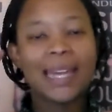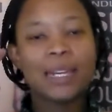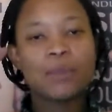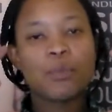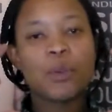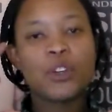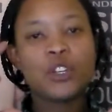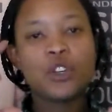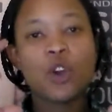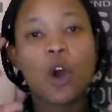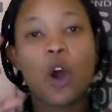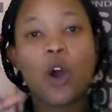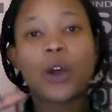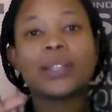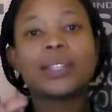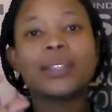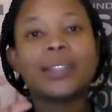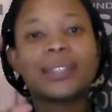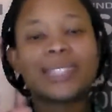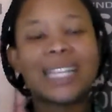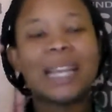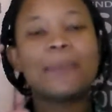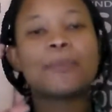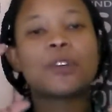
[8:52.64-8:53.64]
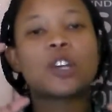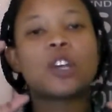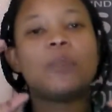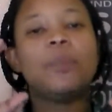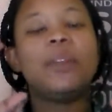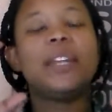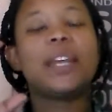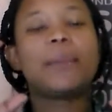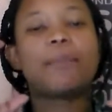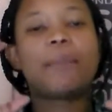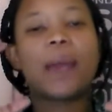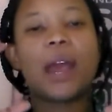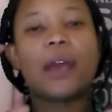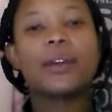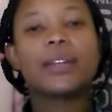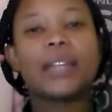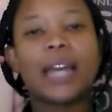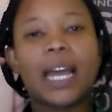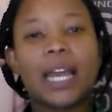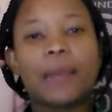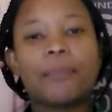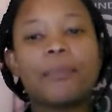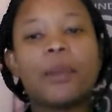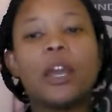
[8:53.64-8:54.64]
And when you aren't in the same comedic
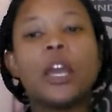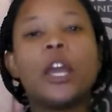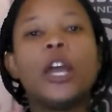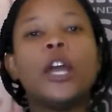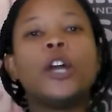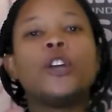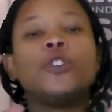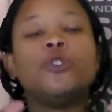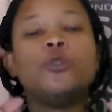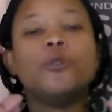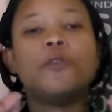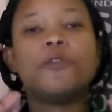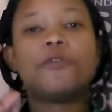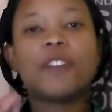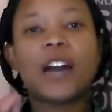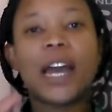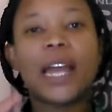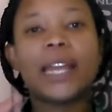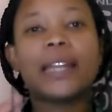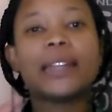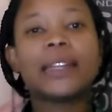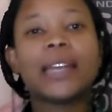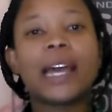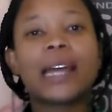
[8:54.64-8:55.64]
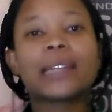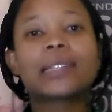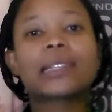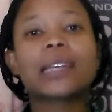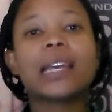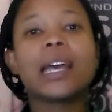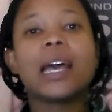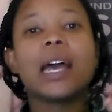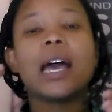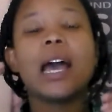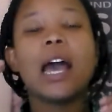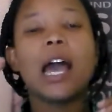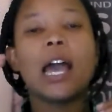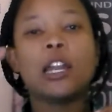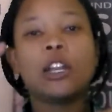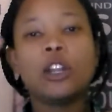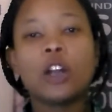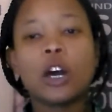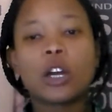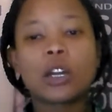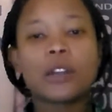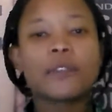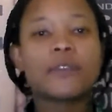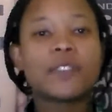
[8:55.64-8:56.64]
paradigm, you find that a
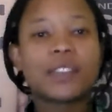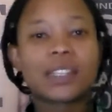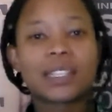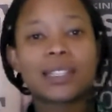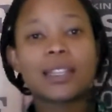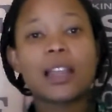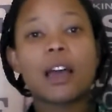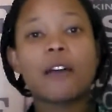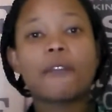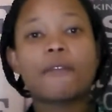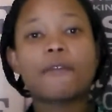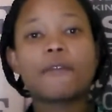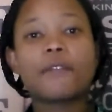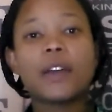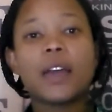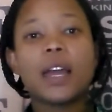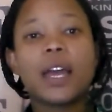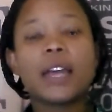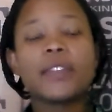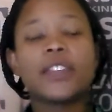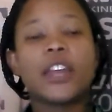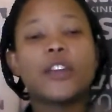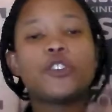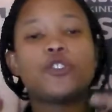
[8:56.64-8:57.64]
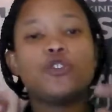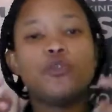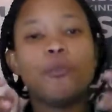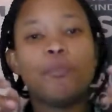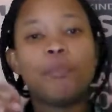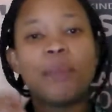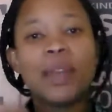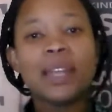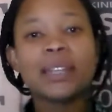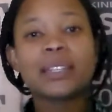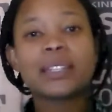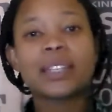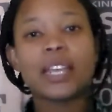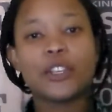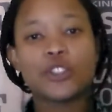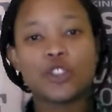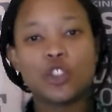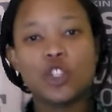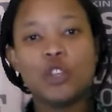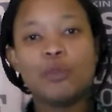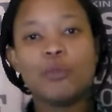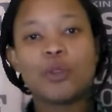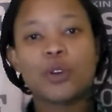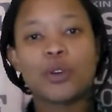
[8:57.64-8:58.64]
lot of the stuff that you meant
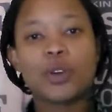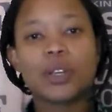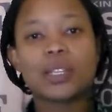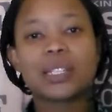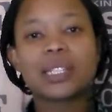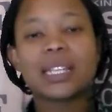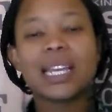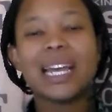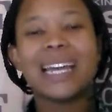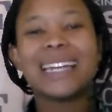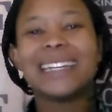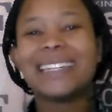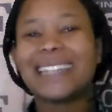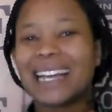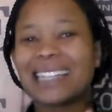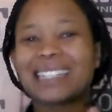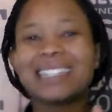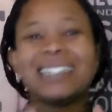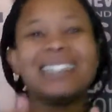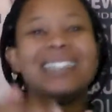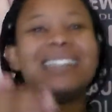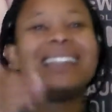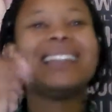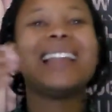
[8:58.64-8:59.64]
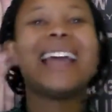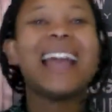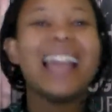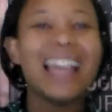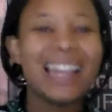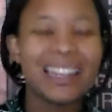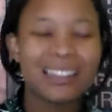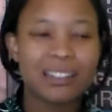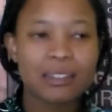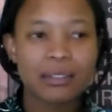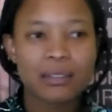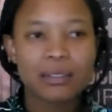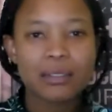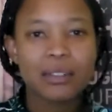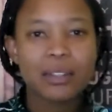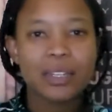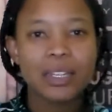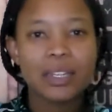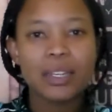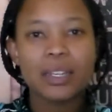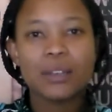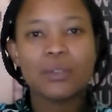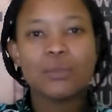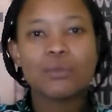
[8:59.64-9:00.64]
as humorous doesn't land
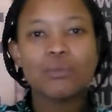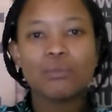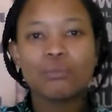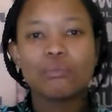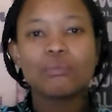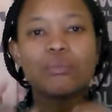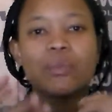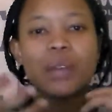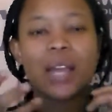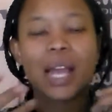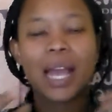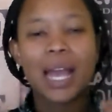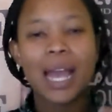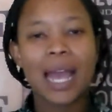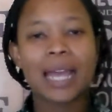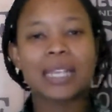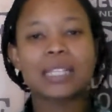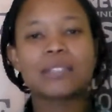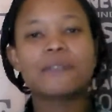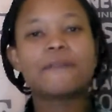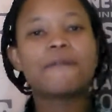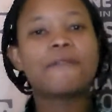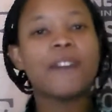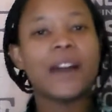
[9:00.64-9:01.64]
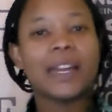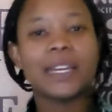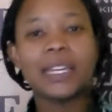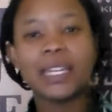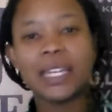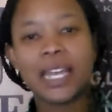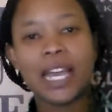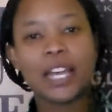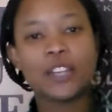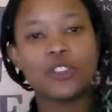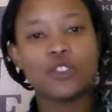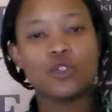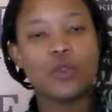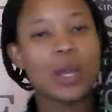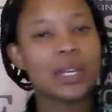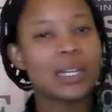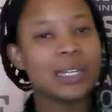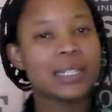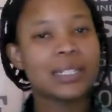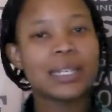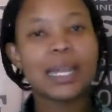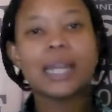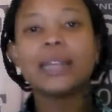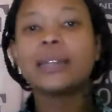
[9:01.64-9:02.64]
as funny as you
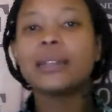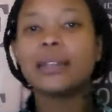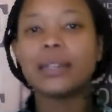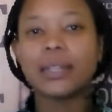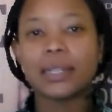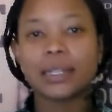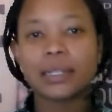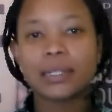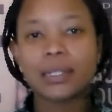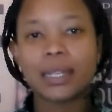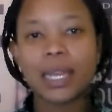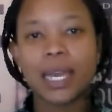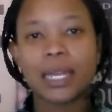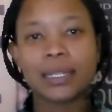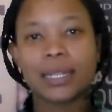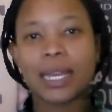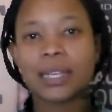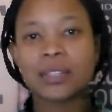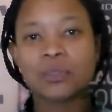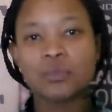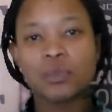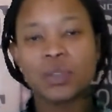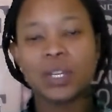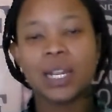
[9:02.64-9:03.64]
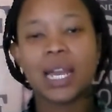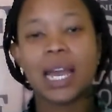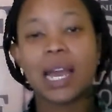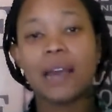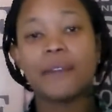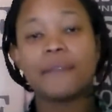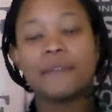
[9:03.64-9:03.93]
had intended it, and doesn't really